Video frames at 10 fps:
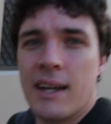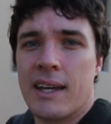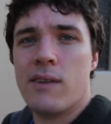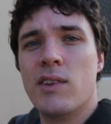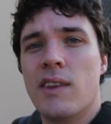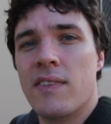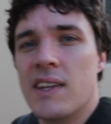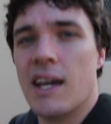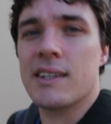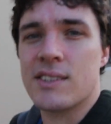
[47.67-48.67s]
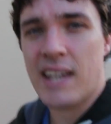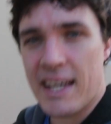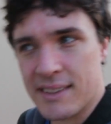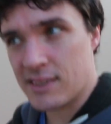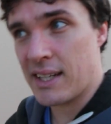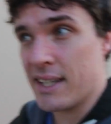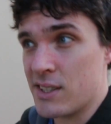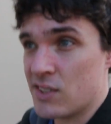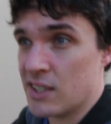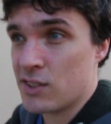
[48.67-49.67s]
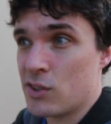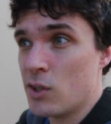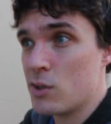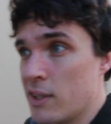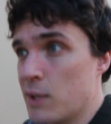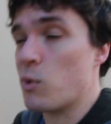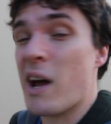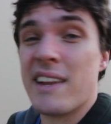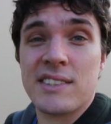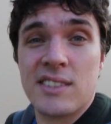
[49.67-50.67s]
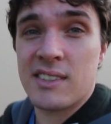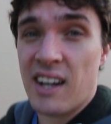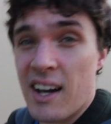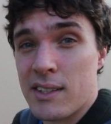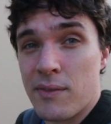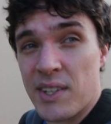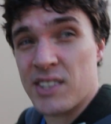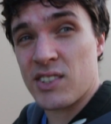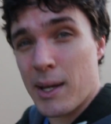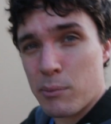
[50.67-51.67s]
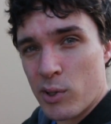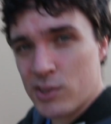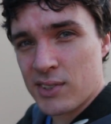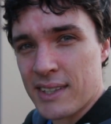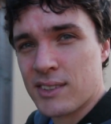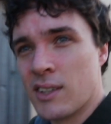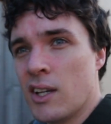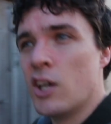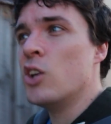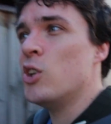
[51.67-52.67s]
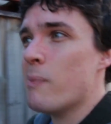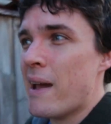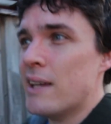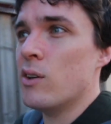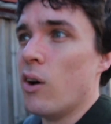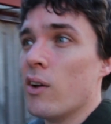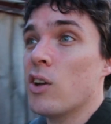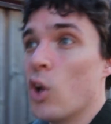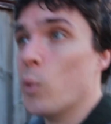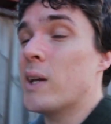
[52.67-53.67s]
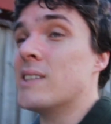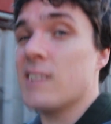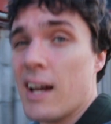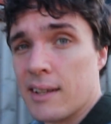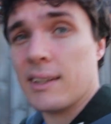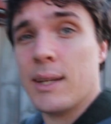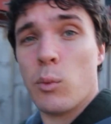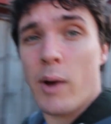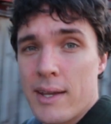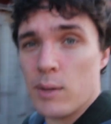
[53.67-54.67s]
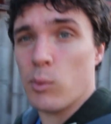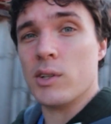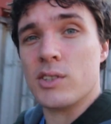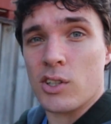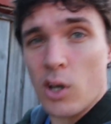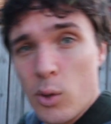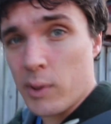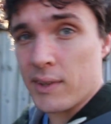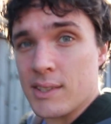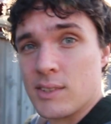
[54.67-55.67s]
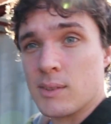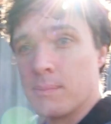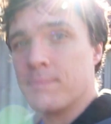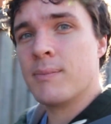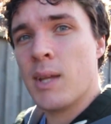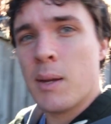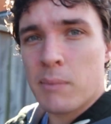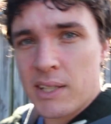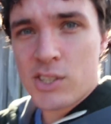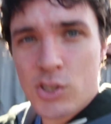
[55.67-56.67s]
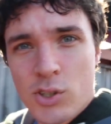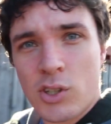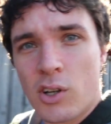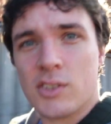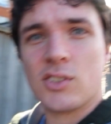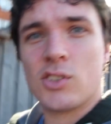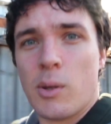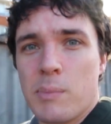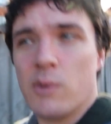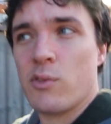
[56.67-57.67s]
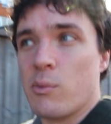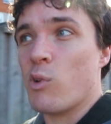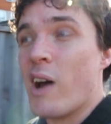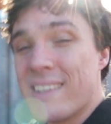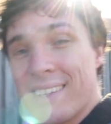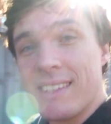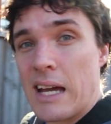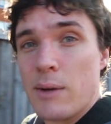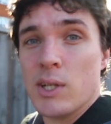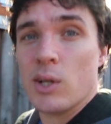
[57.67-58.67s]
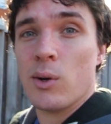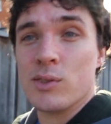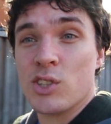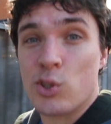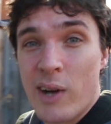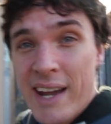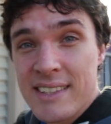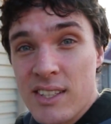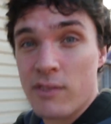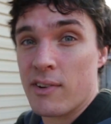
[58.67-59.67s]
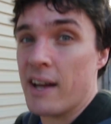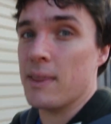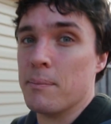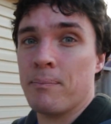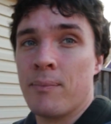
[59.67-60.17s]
Now, given that the understand stage sits usually right at the start of the design process, you may not know exactly where you want to go with this. But this should not stop you from writing down your goals and trying to define them.